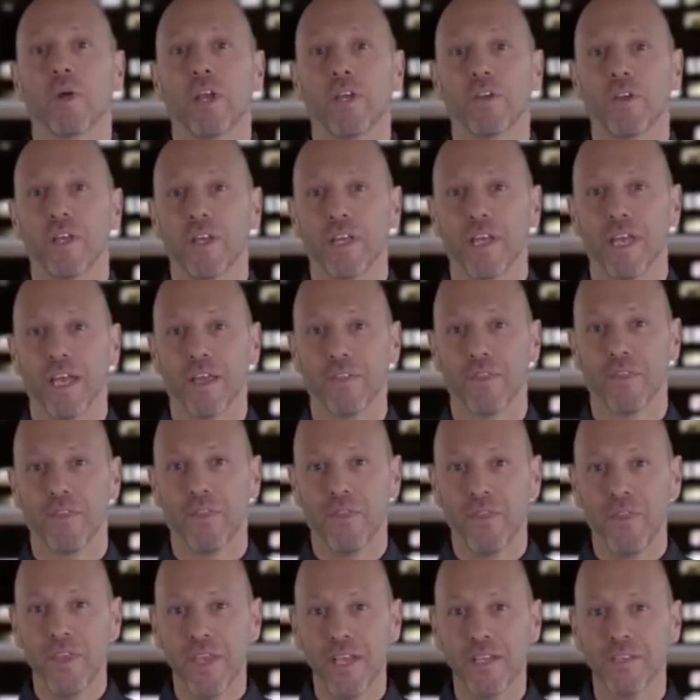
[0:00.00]
where you can
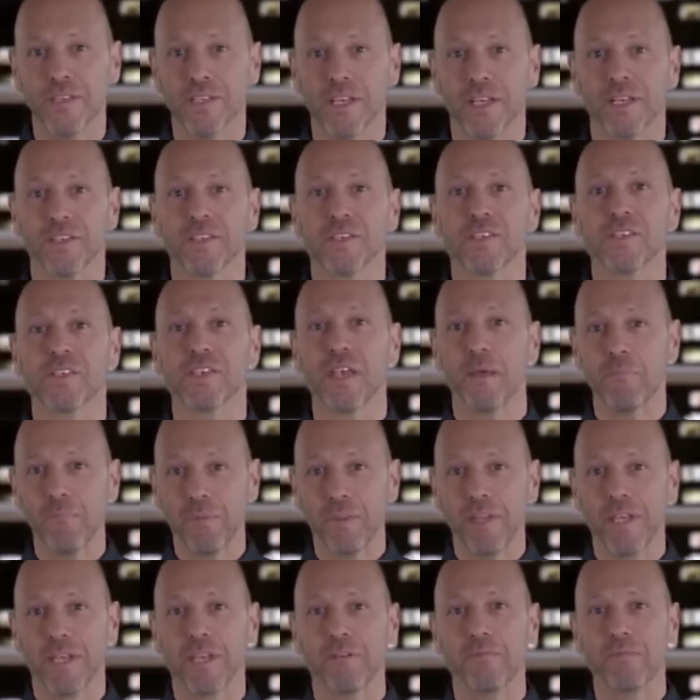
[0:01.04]
get this
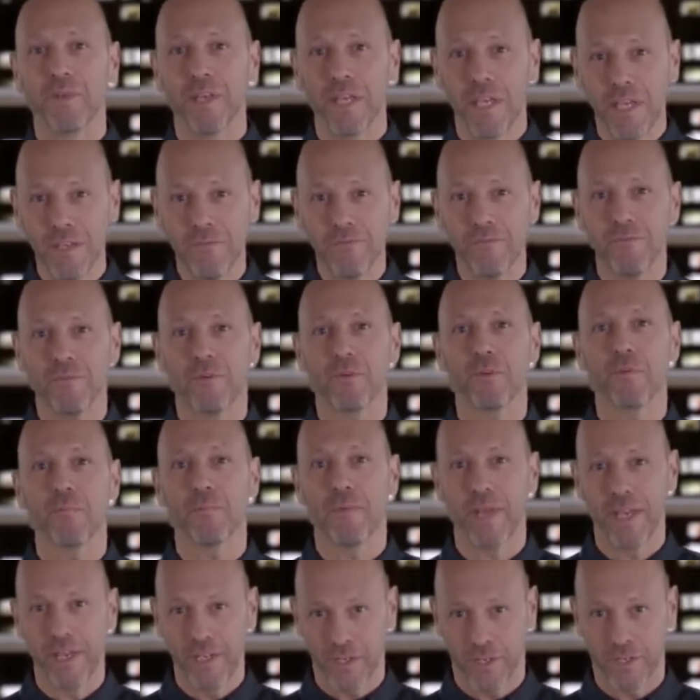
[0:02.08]
assembly of
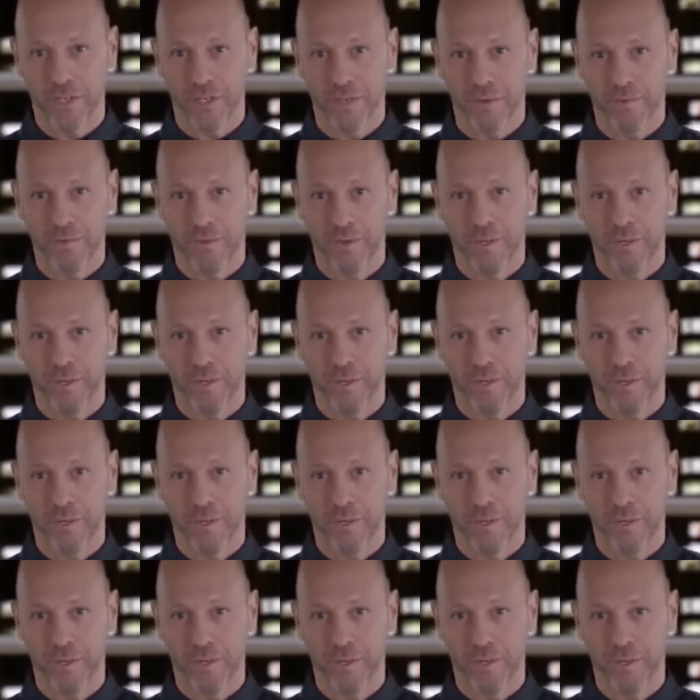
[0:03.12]
information